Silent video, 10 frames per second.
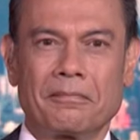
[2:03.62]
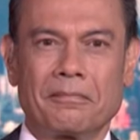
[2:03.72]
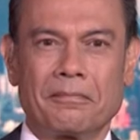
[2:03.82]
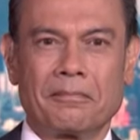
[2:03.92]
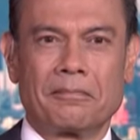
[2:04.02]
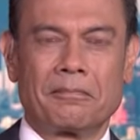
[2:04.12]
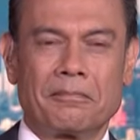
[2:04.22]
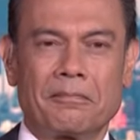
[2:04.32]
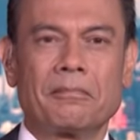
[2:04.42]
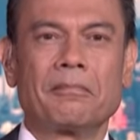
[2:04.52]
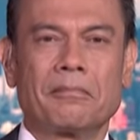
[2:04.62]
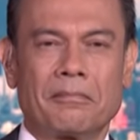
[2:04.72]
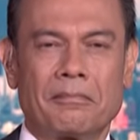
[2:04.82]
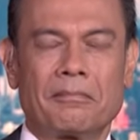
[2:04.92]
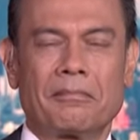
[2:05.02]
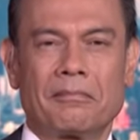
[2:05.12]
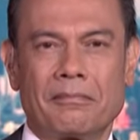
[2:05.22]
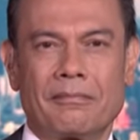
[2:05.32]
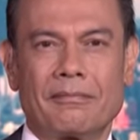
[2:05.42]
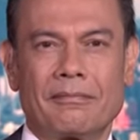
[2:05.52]

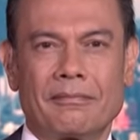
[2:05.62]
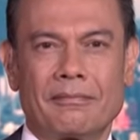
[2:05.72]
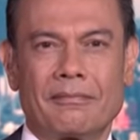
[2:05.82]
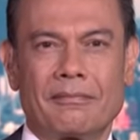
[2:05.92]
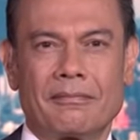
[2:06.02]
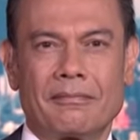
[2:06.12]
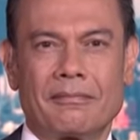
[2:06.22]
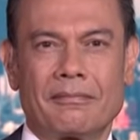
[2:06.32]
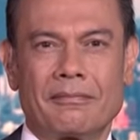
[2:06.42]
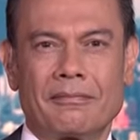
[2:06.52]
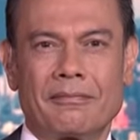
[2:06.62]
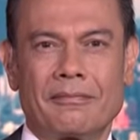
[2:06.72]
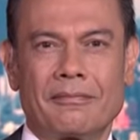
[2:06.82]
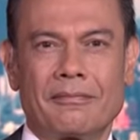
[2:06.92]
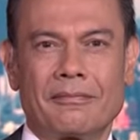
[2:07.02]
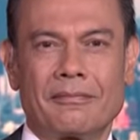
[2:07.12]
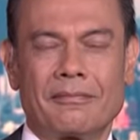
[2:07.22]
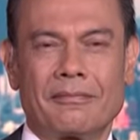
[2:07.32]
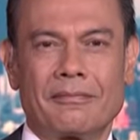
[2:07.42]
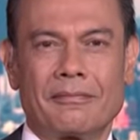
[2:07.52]

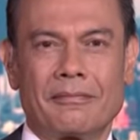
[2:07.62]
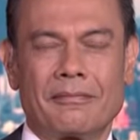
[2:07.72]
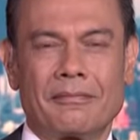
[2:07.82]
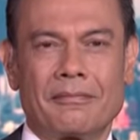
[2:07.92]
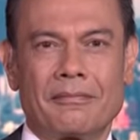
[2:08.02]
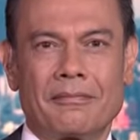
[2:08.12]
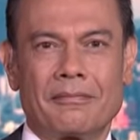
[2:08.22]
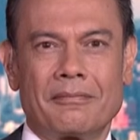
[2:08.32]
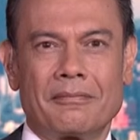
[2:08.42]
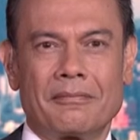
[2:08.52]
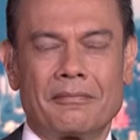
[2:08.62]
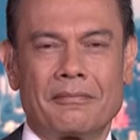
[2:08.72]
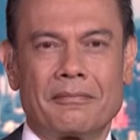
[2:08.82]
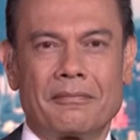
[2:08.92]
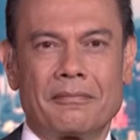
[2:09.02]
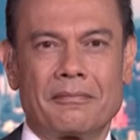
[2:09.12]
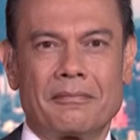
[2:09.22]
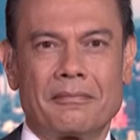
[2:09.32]
This person isn't speaking.